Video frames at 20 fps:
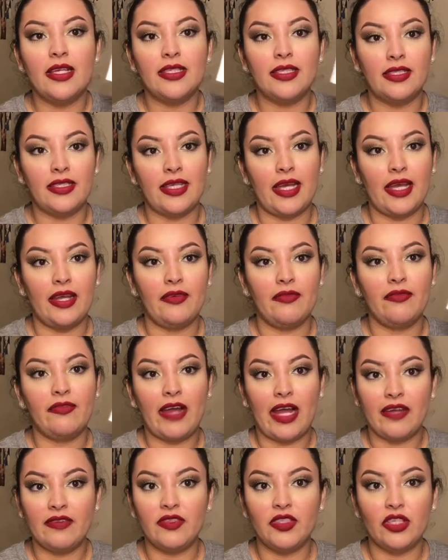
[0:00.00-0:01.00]
set
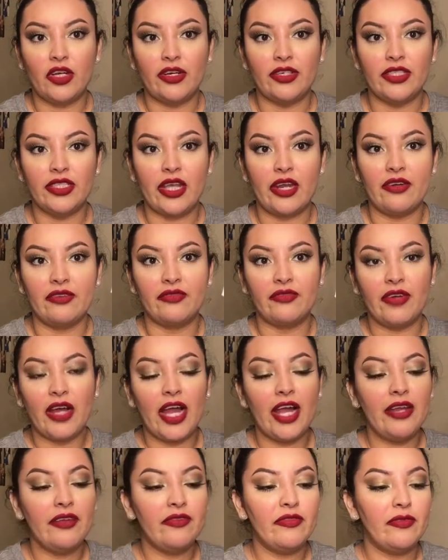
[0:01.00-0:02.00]
five stars out of
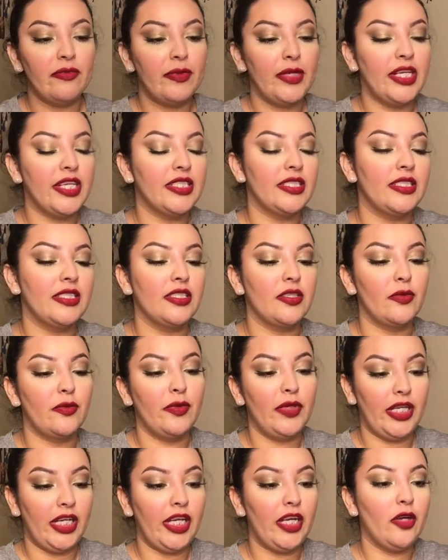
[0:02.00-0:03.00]
five because it's a
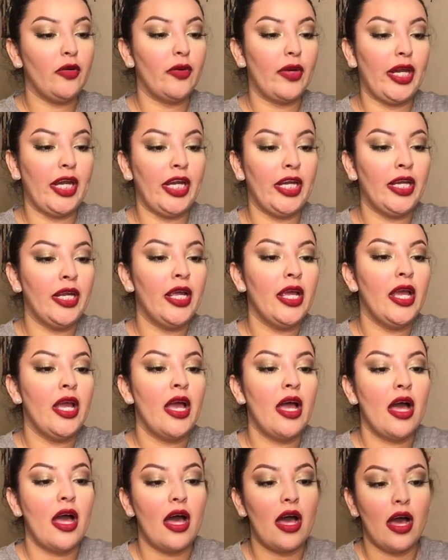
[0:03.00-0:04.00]
really great
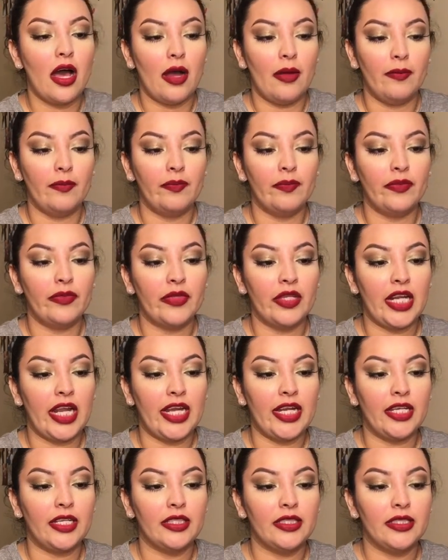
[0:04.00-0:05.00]
um,
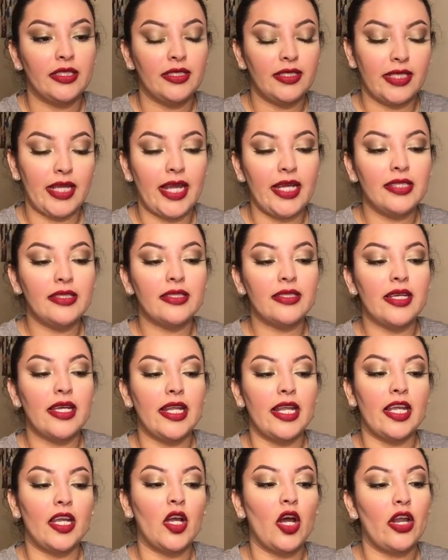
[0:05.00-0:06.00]
like set and
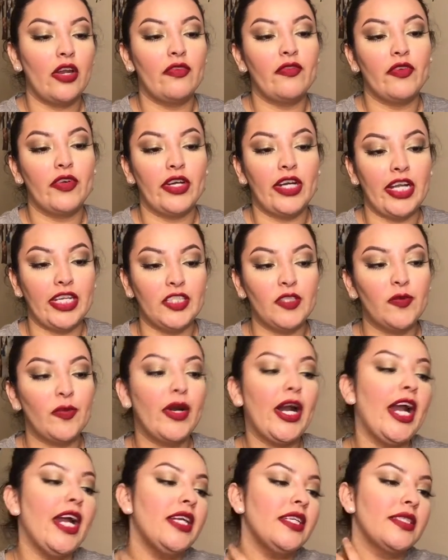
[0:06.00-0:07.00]
I got it for a nice
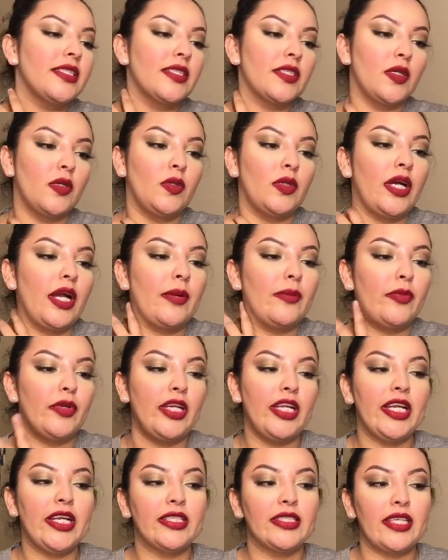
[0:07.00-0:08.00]
price. So I'm
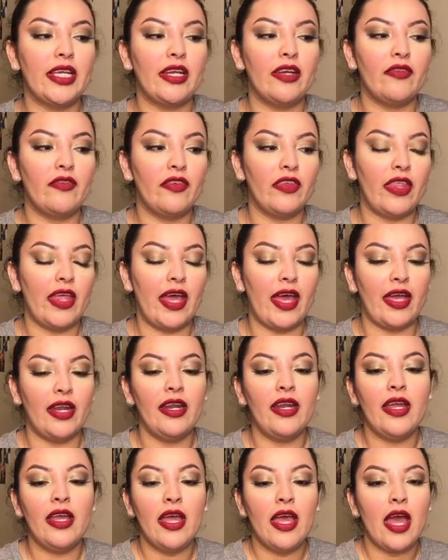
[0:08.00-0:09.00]
really excited for that.
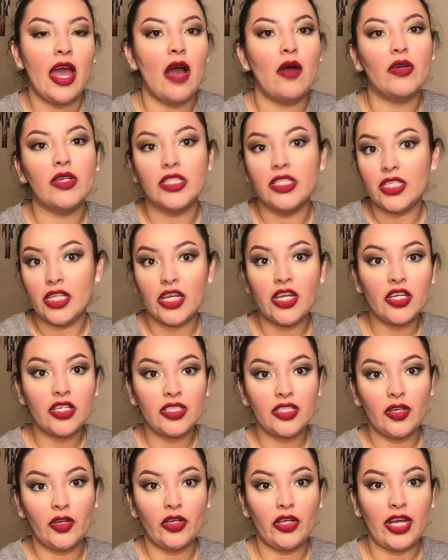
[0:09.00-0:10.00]
I'll continue to
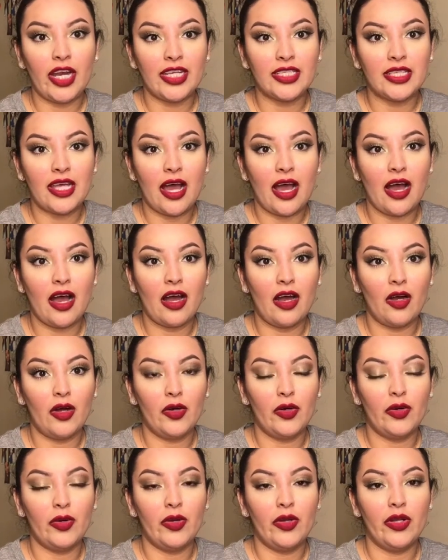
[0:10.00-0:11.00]
tell you guys
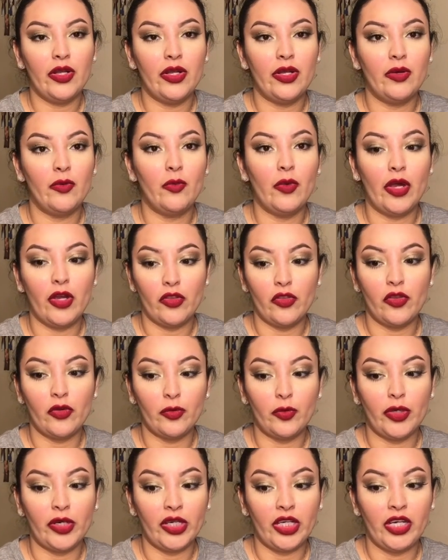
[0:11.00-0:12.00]
how well they're
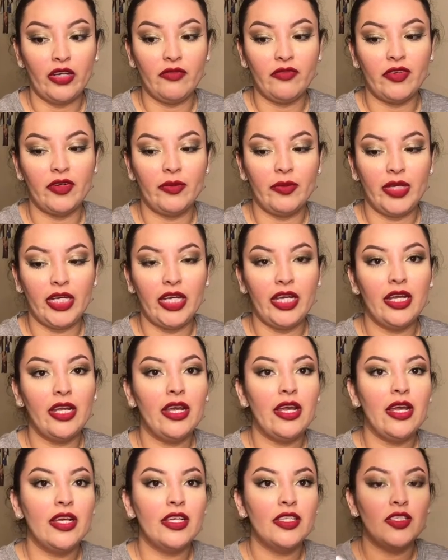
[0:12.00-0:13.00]
working for me.
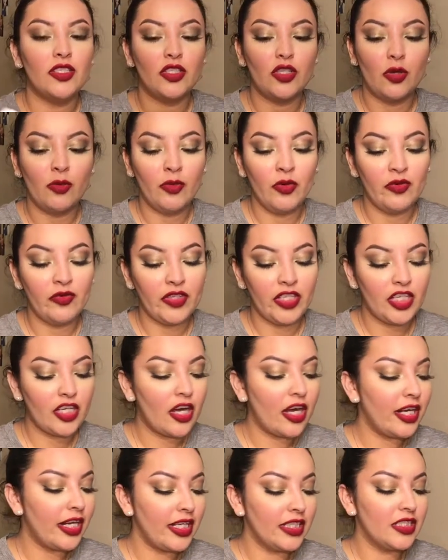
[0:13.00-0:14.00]
So moving
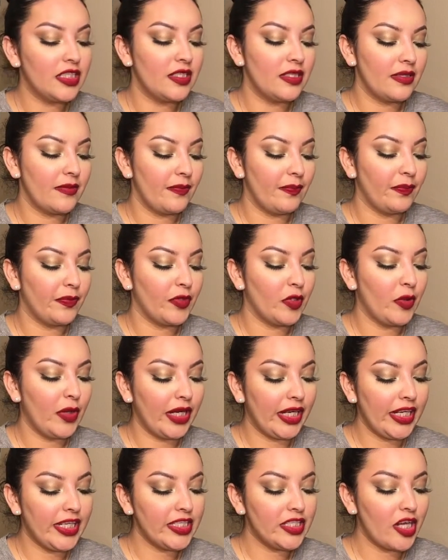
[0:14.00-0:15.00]
on, let's
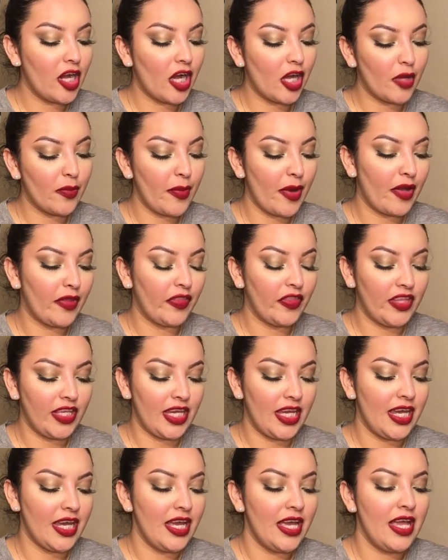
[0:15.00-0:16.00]
quickly talk about
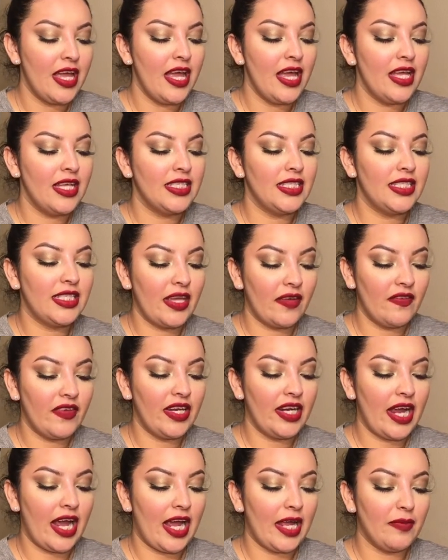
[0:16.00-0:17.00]
the seven
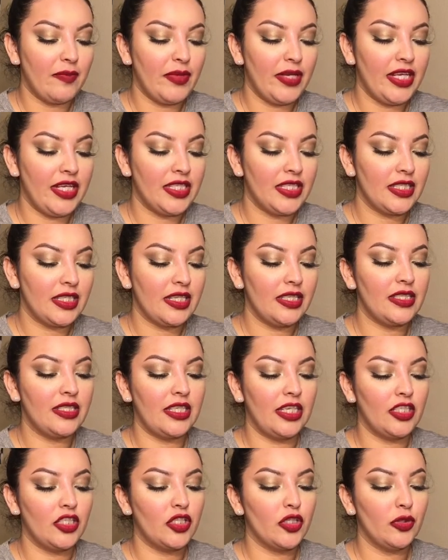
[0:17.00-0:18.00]
eyepiece
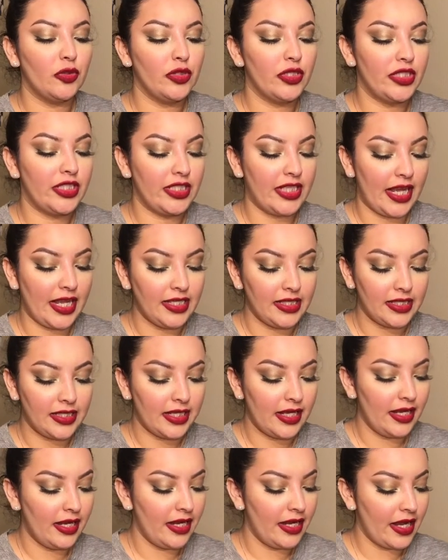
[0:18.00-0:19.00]
essential set.
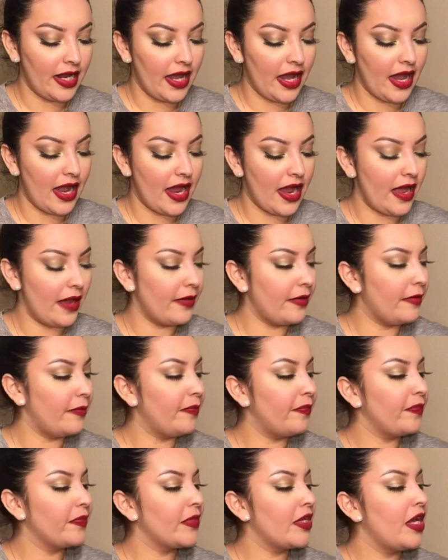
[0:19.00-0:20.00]
And
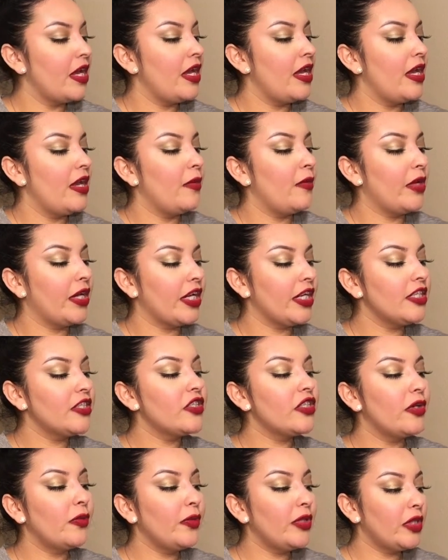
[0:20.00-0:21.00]
we're gonna
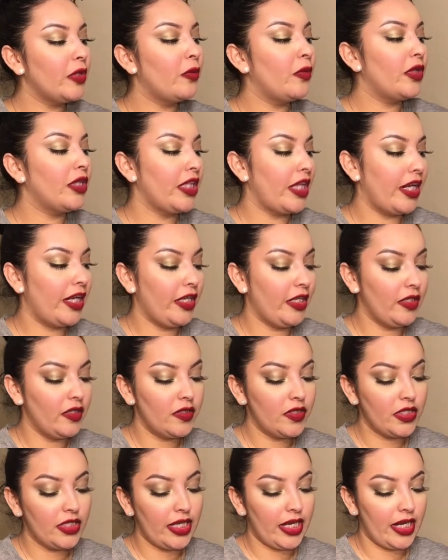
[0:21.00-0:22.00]
start with the one that I
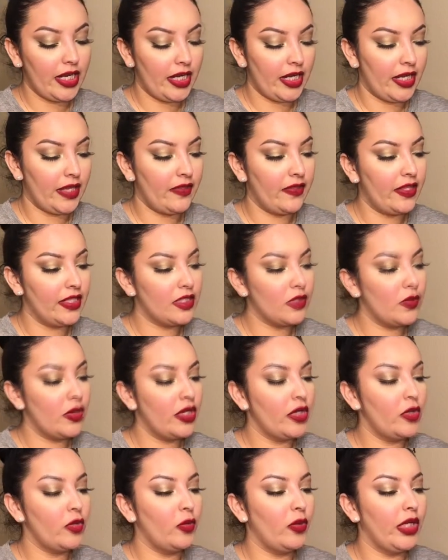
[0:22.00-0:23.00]
used today and this
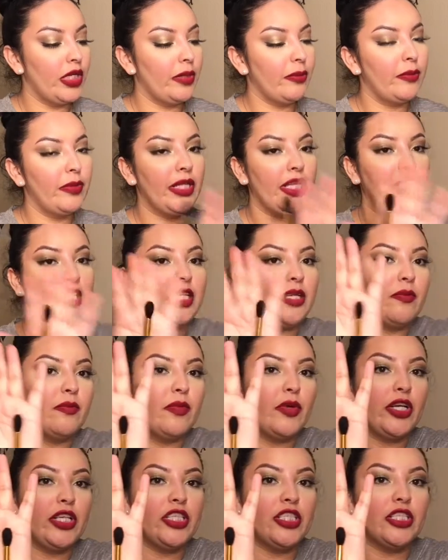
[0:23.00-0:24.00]
101 blending
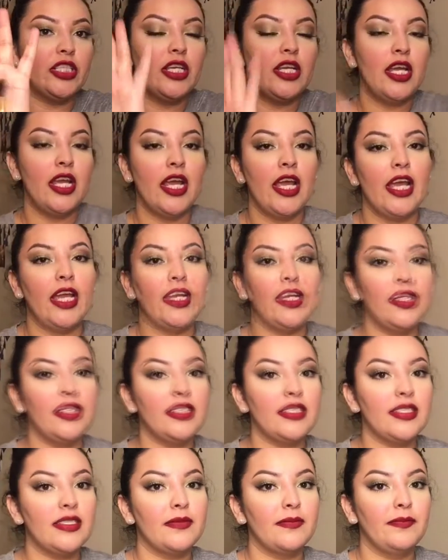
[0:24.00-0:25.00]
brush. And
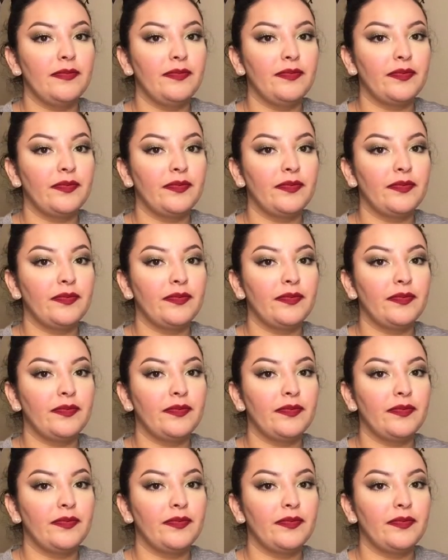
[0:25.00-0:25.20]
let's